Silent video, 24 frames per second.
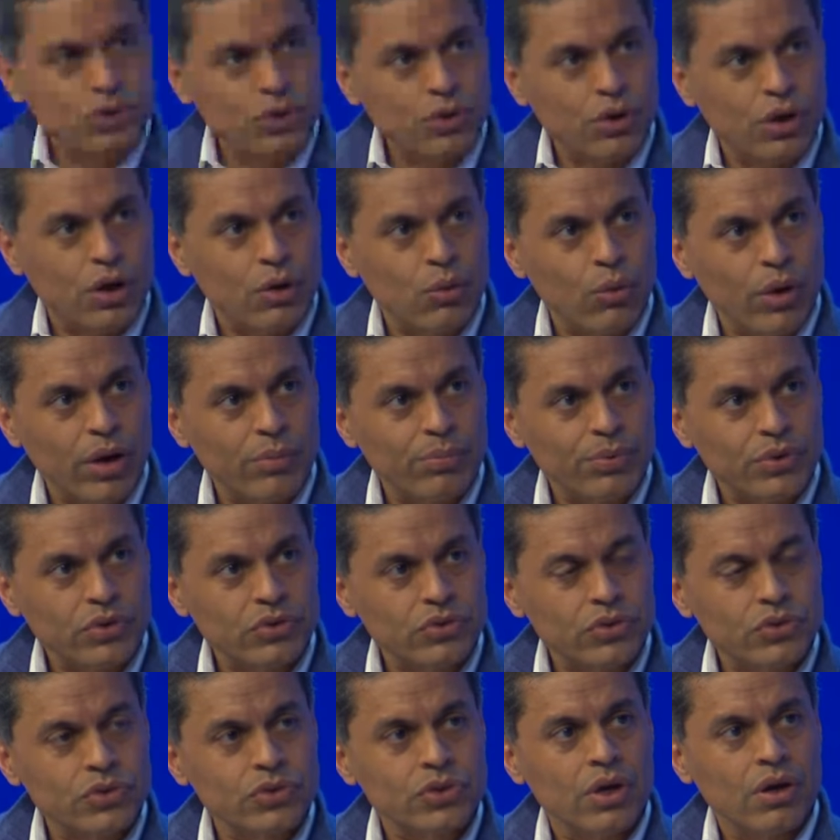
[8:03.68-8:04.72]
nuclear
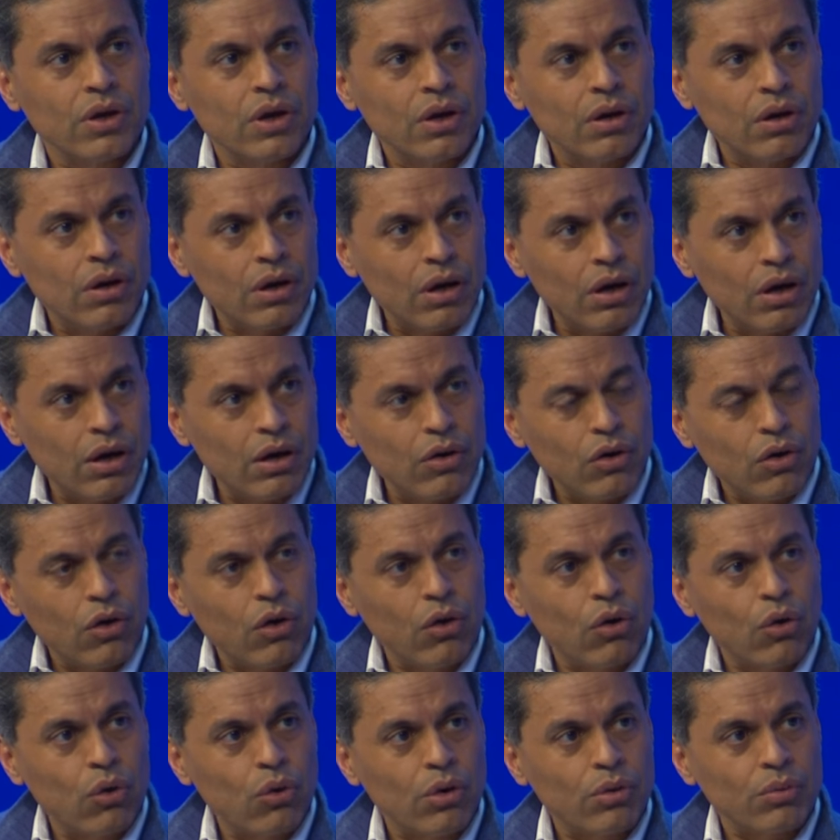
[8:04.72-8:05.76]
weapons, uh,
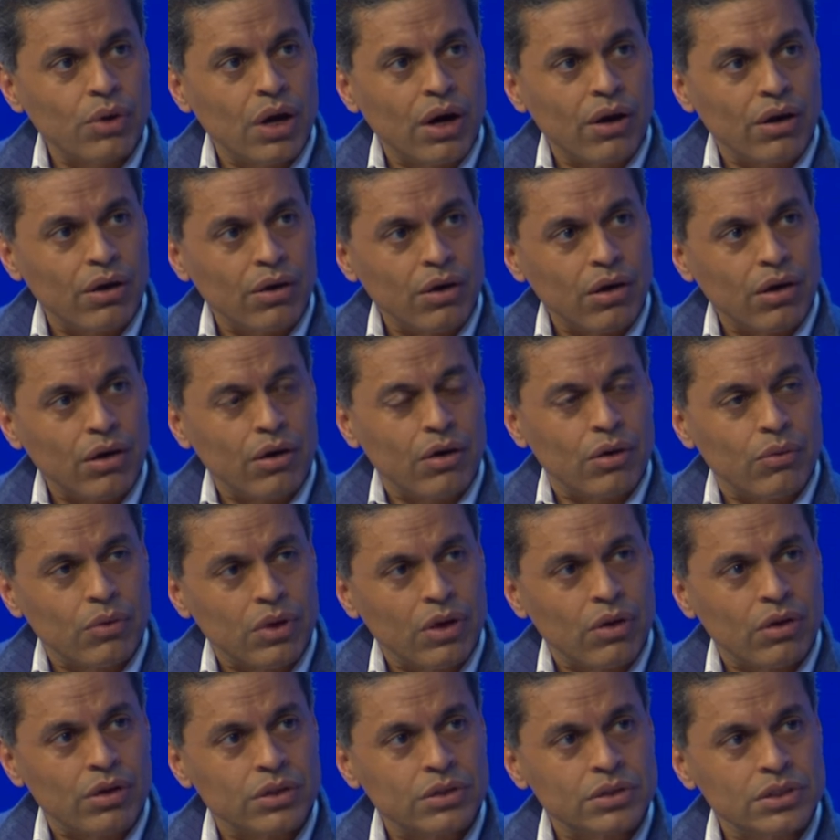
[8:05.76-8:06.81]
hold, uh, uh,
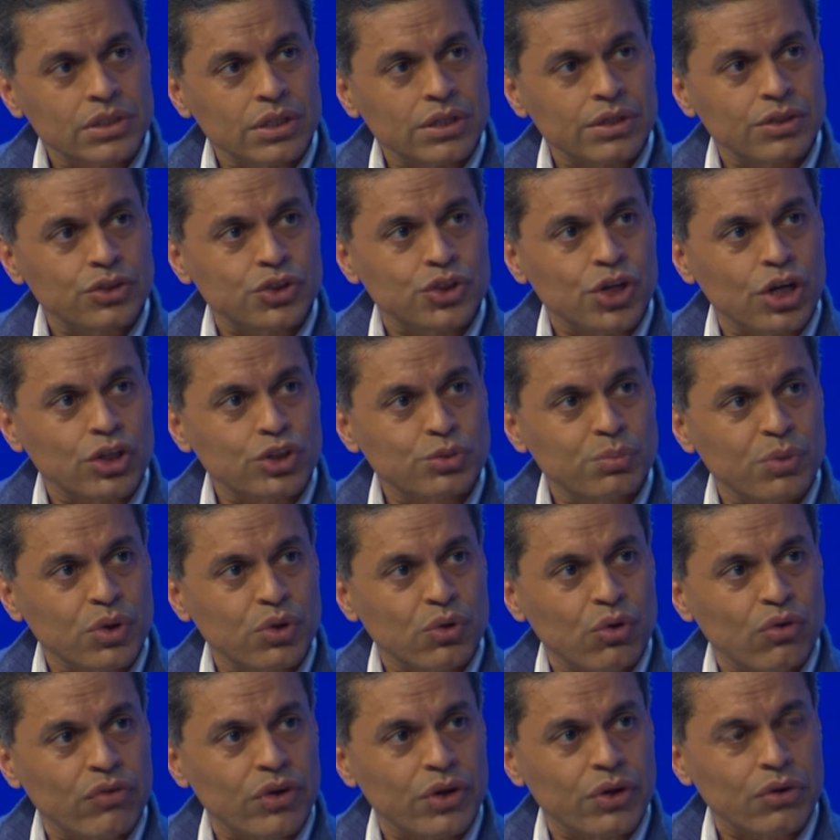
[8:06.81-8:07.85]
uh sit in judgment
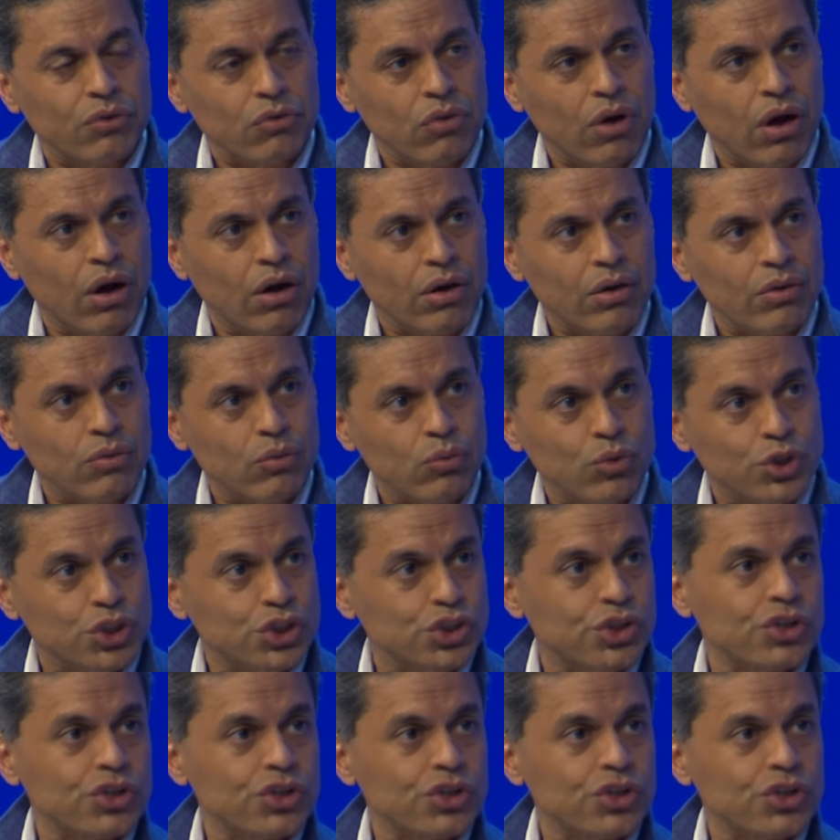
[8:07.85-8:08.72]
over Iran, which